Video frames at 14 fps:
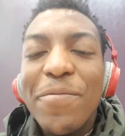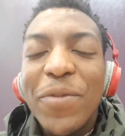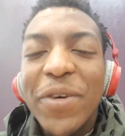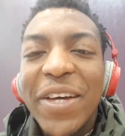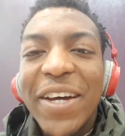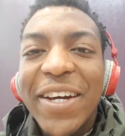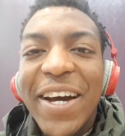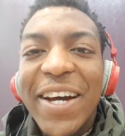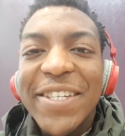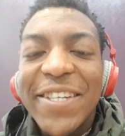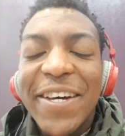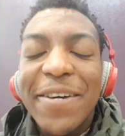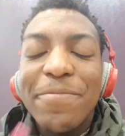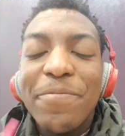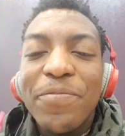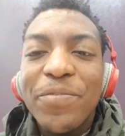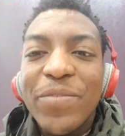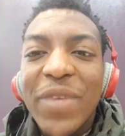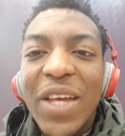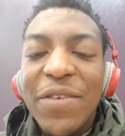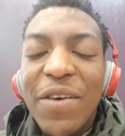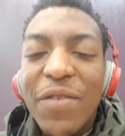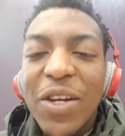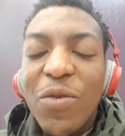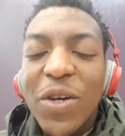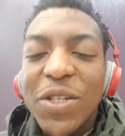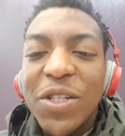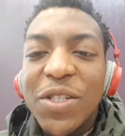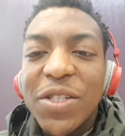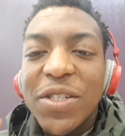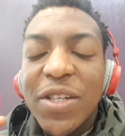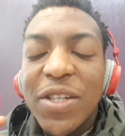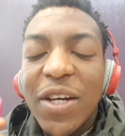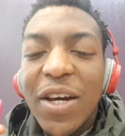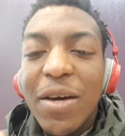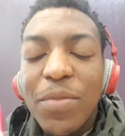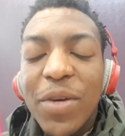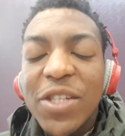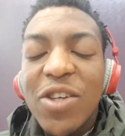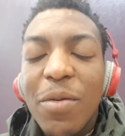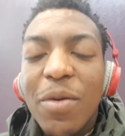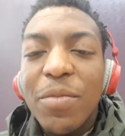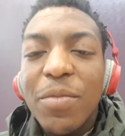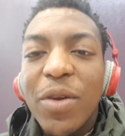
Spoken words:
But yeah, guys, if you have any questions, please comment